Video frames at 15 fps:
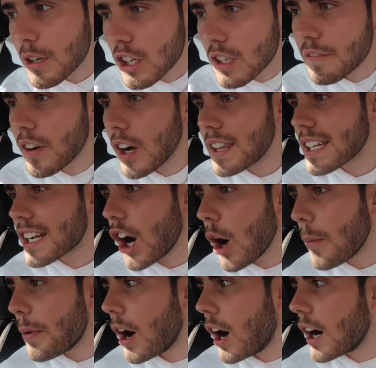We couldn't find the
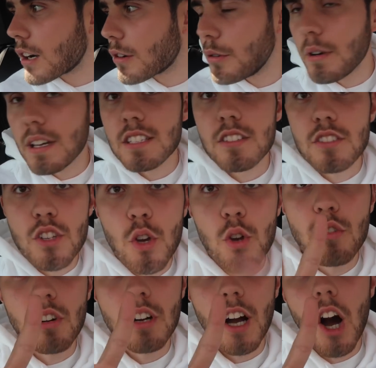car park. We went to
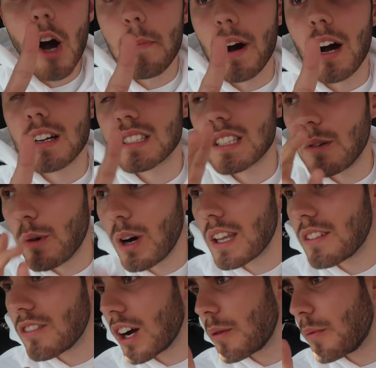two car parks that weren't
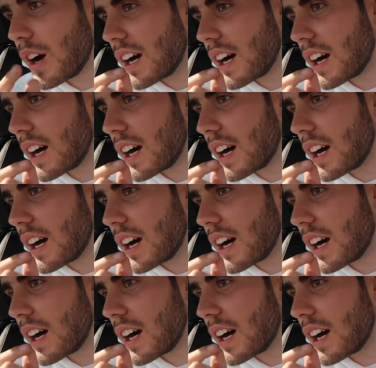the right